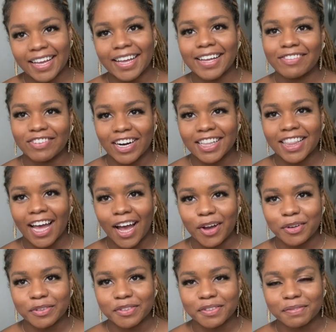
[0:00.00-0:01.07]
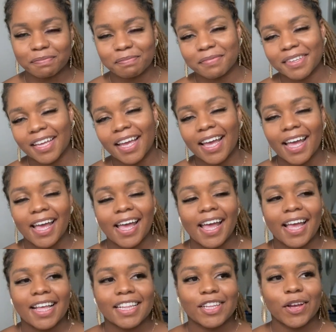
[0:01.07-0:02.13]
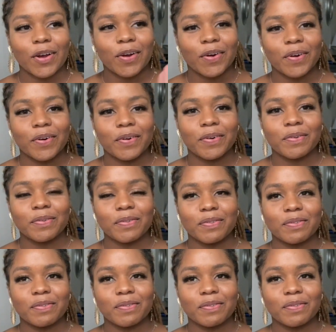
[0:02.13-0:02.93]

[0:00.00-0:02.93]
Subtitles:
and wreck the house. So